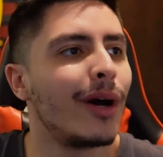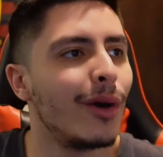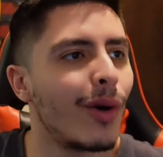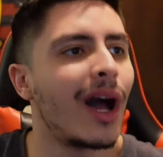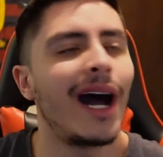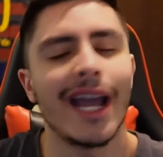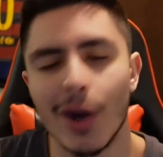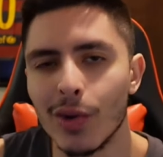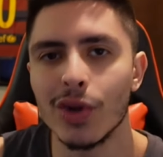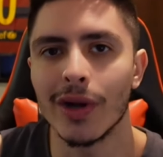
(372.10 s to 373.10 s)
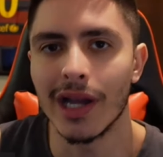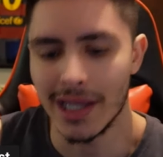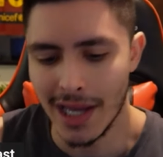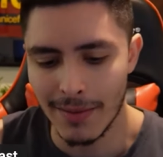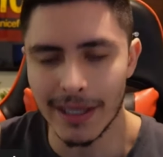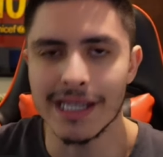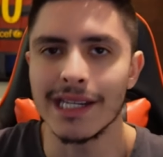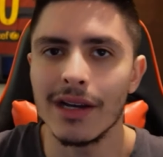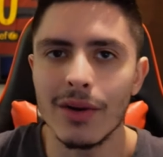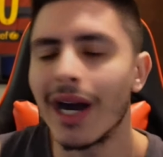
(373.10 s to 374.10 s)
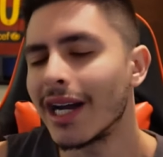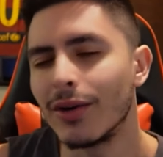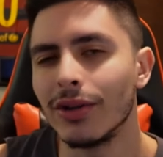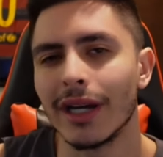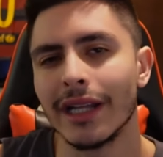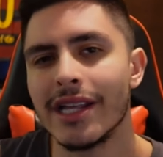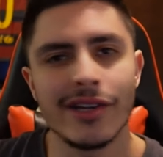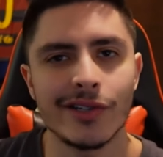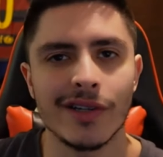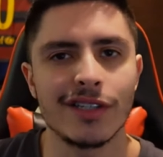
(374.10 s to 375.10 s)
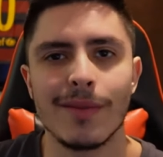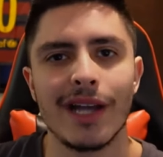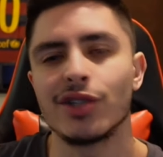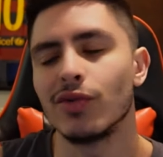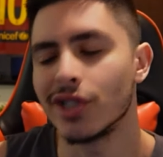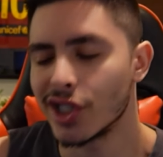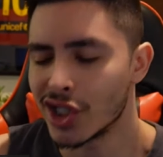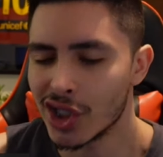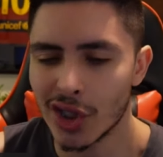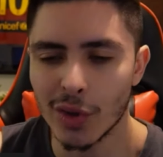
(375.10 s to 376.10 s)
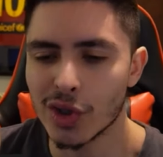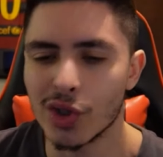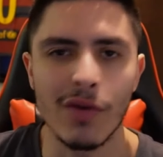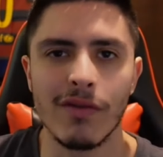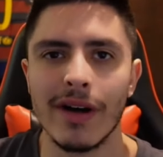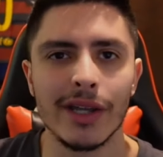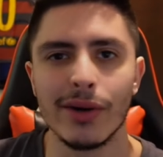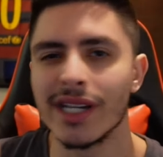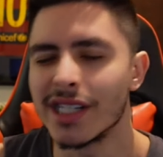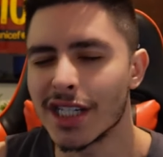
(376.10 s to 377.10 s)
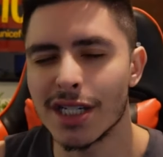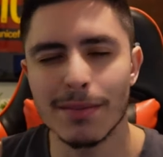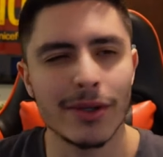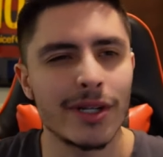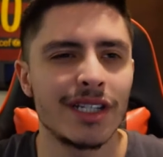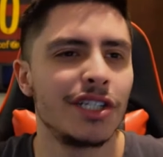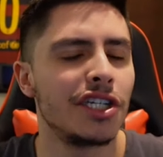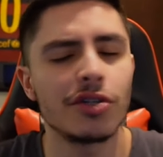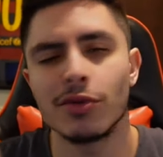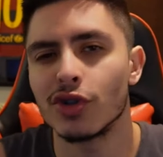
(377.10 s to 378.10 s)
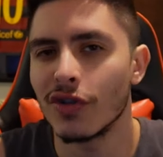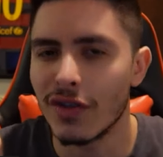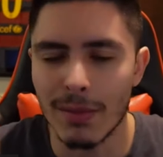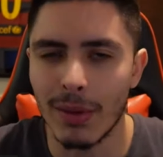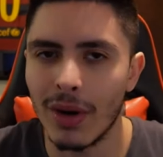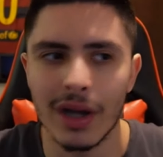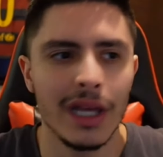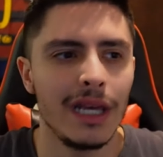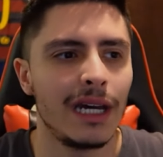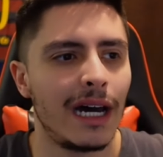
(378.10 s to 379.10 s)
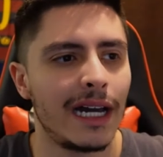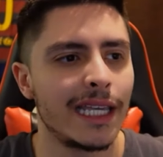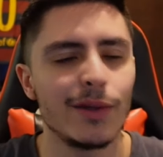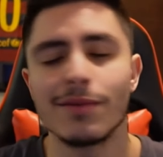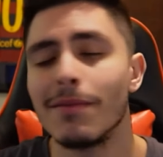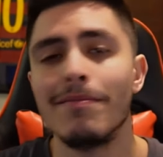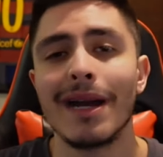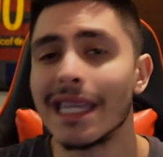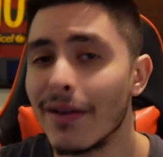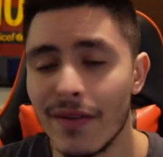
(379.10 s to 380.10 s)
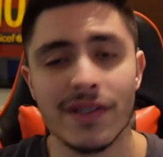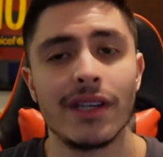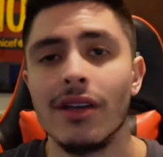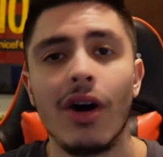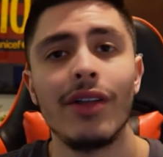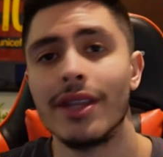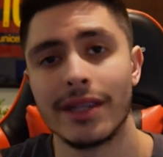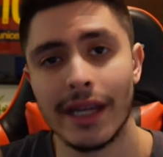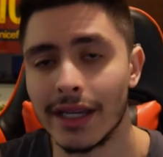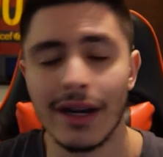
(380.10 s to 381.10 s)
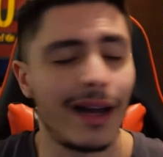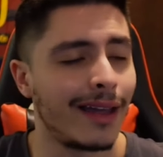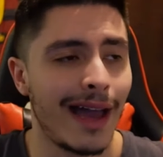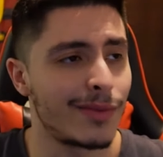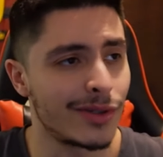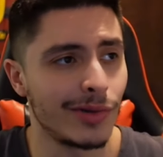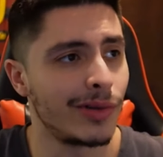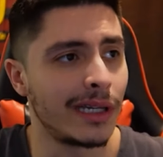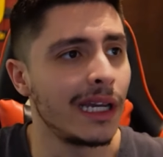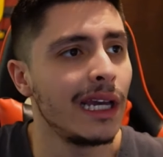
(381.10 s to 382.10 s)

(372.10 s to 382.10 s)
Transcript: Ilkay Gundogan, because Ilkay Gundogan in yesterday's match was just so, so vital. His experience, his distribution of the ball, he was magnificent on the night, absolutely.